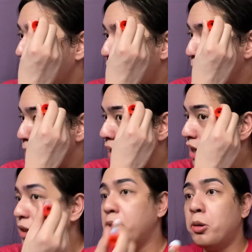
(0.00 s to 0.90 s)
unmarried
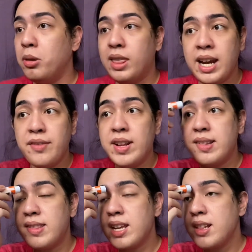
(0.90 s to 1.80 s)
their whole life and
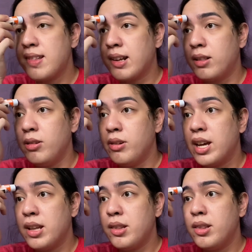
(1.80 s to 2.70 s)
stayed
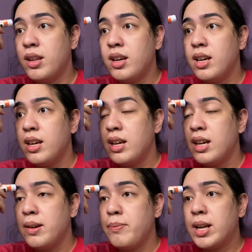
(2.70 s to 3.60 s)
secluded.
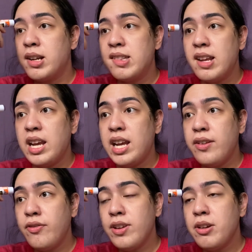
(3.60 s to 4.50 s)
Because
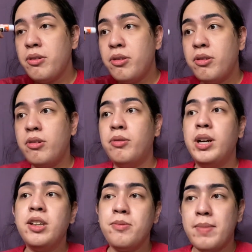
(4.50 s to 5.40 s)
if you were
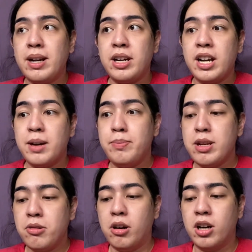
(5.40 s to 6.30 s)
to marry a
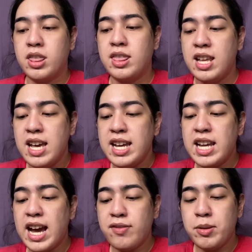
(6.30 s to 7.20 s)
binukot, you
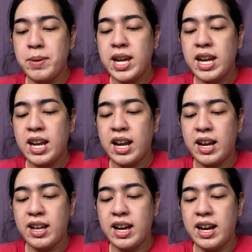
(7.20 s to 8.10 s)
have to pay
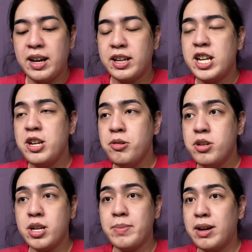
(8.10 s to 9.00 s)
a huge
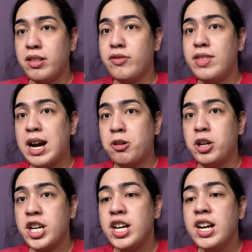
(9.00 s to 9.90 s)
amount of
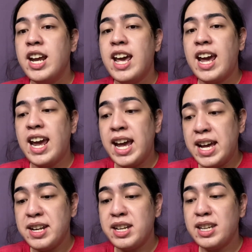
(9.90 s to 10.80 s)
dowry
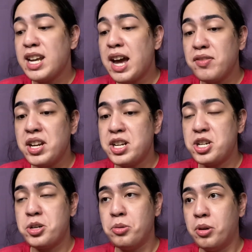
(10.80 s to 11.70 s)
and you have to
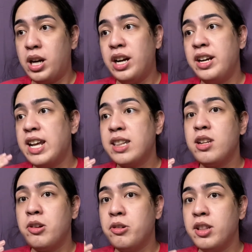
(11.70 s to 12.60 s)
ensure that
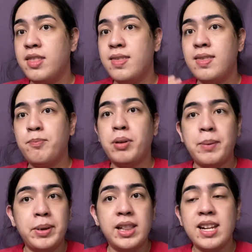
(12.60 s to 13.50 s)
you could
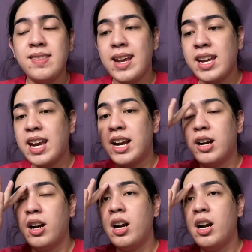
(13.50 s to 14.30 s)
properly take care